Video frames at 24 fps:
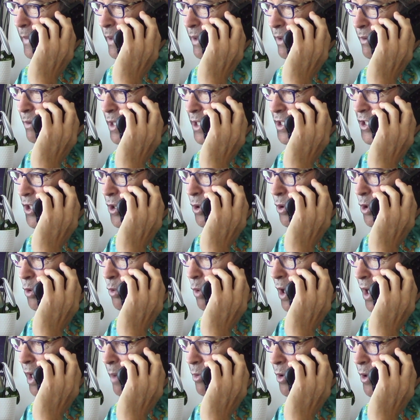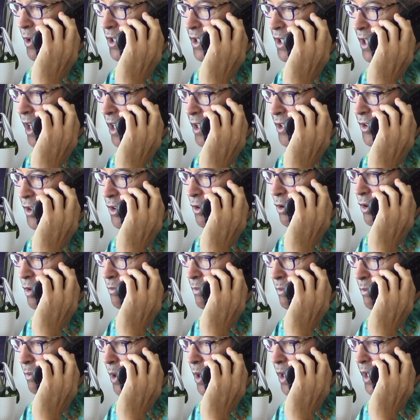Well, let's go to Robert. Dr.
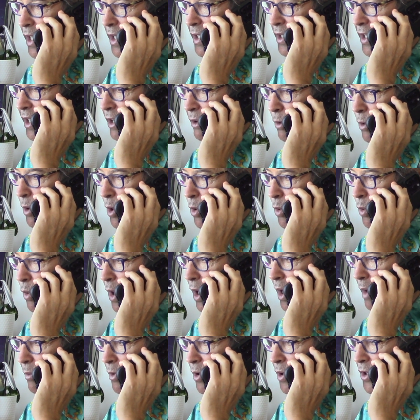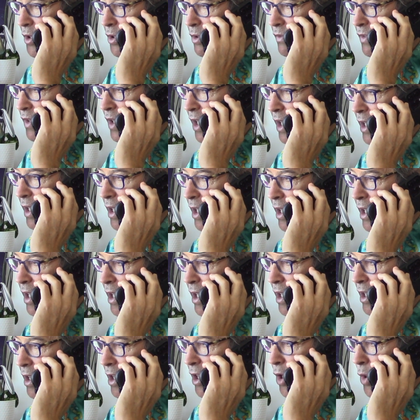Marc Darrow. Robert, you've got
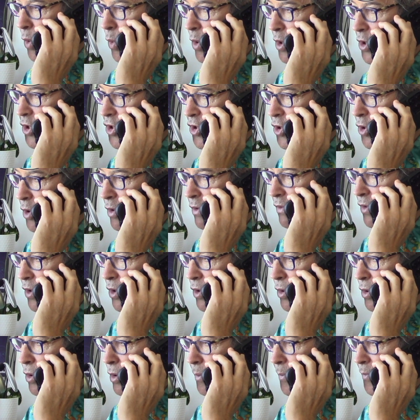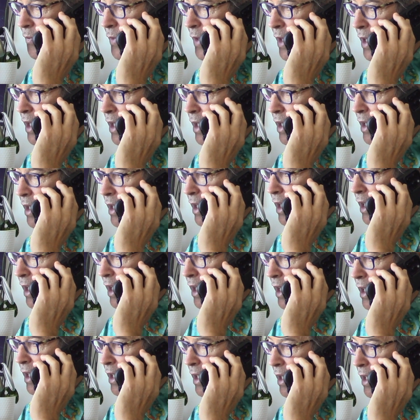lower cervical
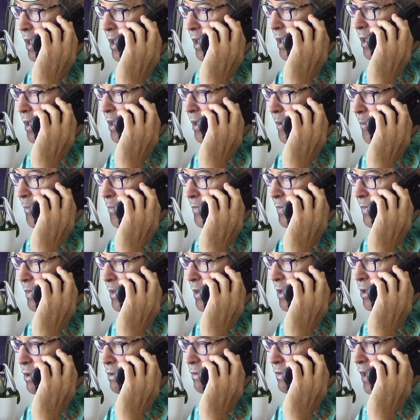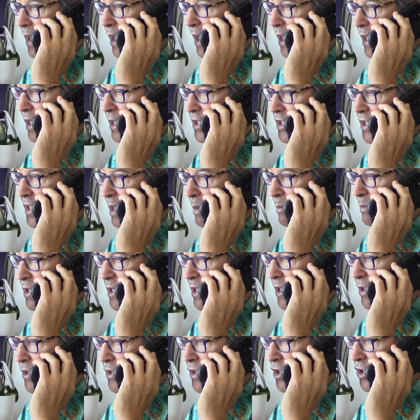and you've had stem
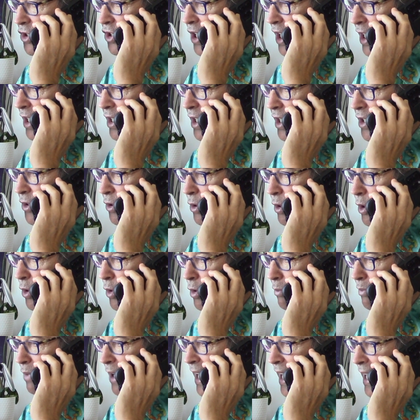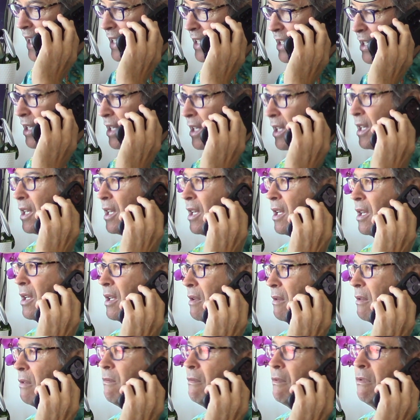cells injected in your low back.
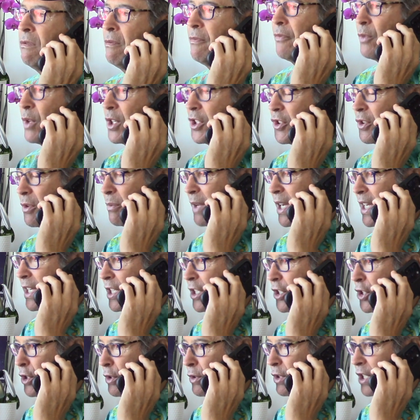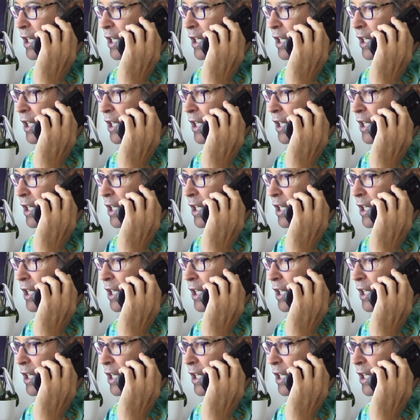What's your main issue